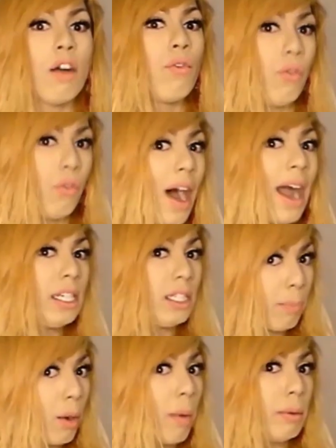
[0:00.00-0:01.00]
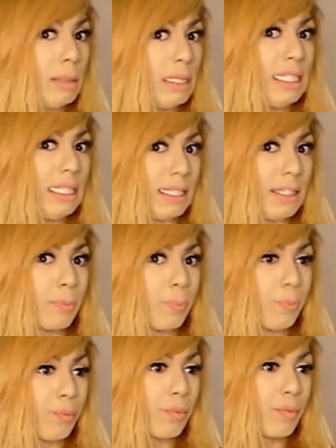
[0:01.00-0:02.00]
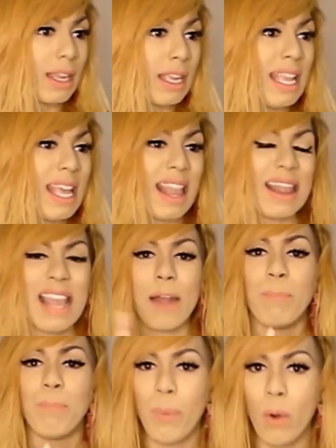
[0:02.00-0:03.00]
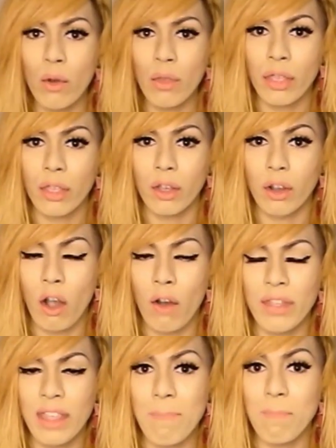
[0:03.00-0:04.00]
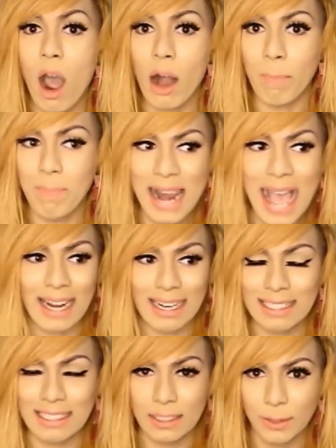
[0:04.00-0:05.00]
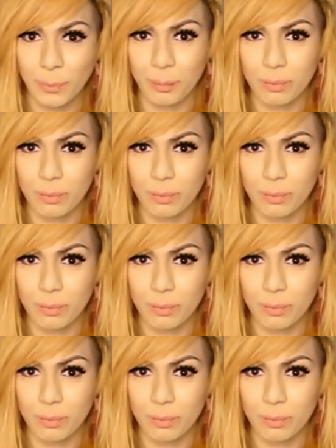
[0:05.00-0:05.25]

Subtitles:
Find the probability that both of them are black.